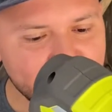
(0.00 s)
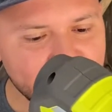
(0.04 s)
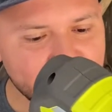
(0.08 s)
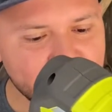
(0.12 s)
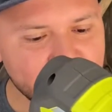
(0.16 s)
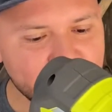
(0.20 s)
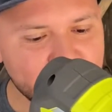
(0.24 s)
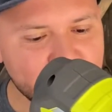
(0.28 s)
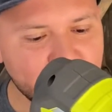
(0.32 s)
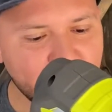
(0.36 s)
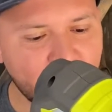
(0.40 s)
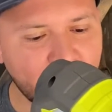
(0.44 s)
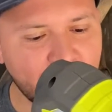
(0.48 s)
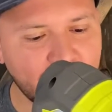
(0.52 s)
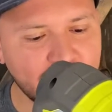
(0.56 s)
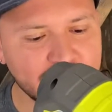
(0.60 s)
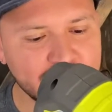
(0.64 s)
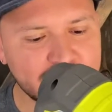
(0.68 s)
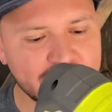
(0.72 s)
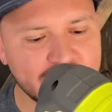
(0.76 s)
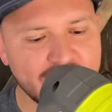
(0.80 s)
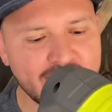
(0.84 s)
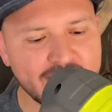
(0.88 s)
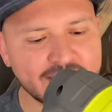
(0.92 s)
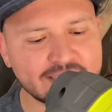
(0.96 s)

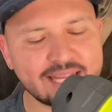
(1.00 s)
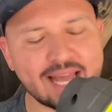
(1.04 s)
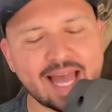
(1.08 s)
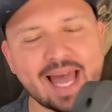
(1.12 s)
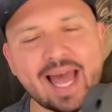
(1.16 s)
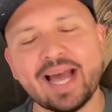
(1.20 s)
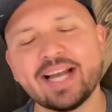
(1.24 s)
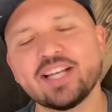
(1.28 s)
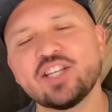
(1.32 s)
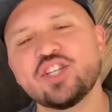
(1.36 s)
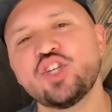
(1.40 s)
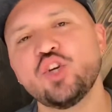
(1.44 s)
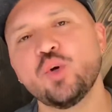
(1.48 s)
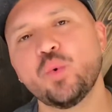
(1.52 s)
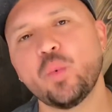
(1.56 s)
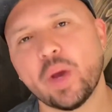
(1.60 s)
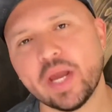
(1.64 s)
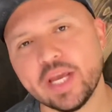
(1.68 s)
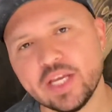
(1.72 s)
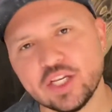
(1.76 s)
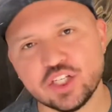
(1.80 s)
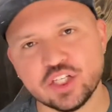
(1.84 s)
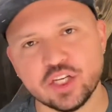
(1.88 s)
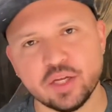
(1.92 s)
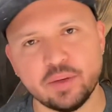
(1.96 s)
Contact
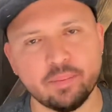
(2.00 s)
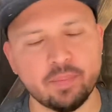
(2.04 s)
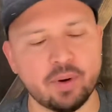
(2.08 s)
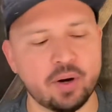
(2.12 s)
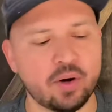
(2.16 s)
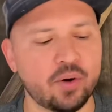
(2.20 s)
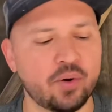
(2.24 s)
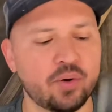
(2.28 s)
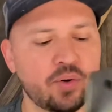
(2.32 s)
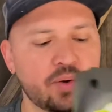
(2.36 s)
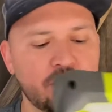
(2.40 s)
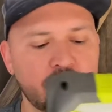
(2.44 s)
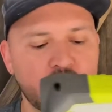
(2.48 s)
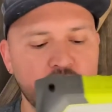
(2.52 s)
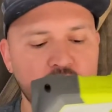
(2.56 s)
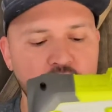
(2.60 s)
actuation mode.